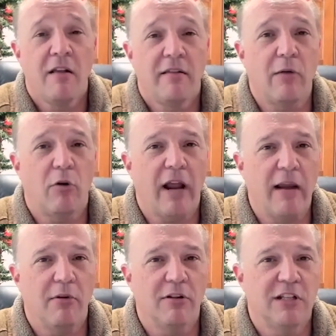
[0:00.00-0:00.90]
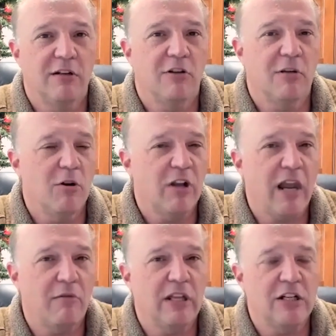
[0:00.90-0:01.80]
they were able to
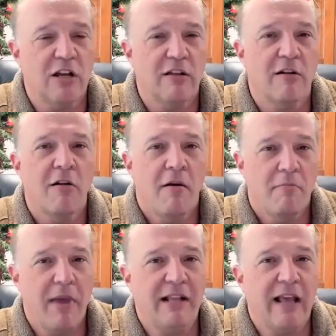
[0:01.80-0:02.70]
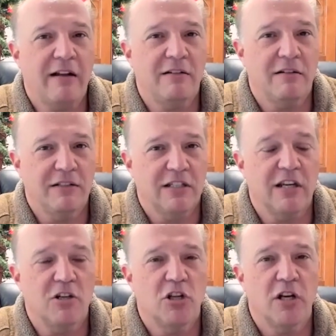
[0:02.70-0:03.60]
communicate with each other, make that
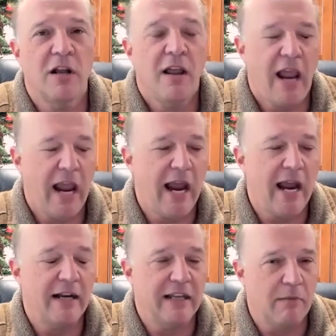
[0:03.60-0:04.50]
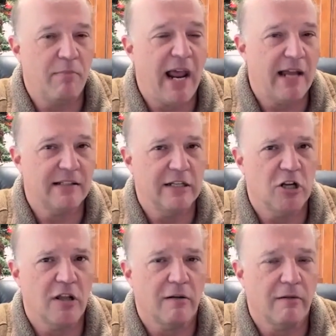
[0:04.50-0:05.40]
decision, and get past each other